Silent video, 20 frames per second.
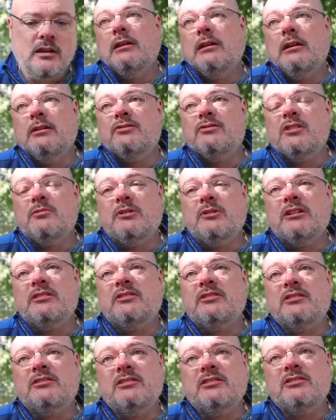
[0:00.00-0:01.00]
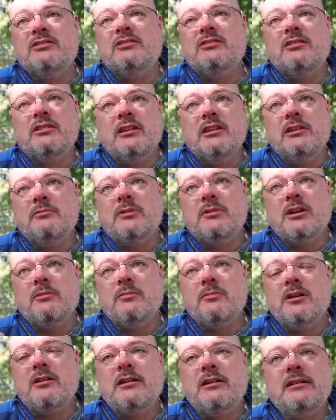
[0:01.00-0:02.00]
In some ways, this is, in my
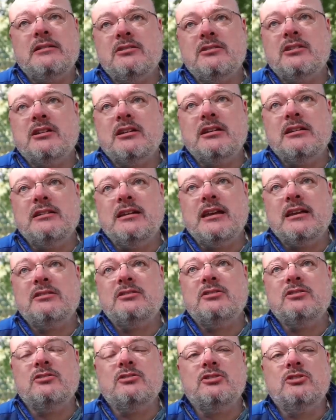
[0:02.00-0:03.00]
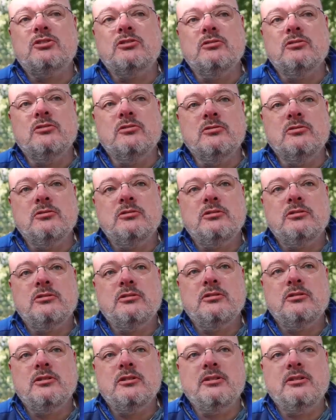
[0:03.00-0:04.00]
mind, connected to
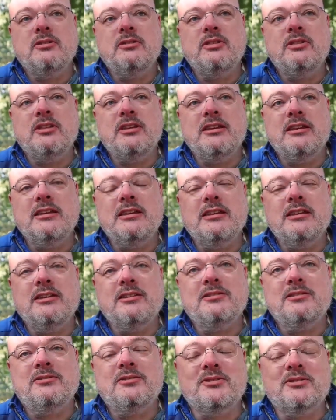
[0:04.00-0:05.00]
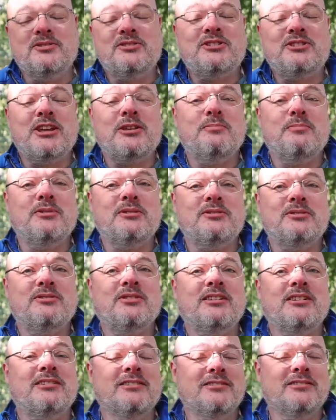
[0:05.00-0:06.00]
the statement
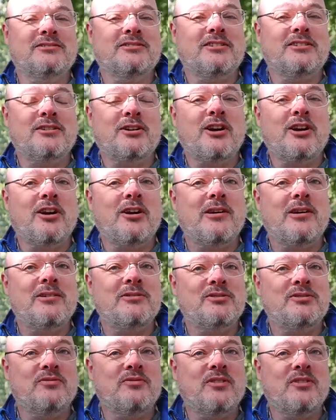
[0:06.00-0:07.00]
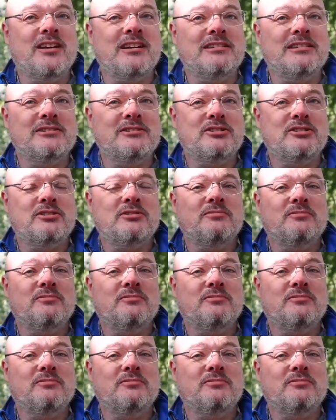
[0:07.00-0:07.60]
that it's kind of hard to find,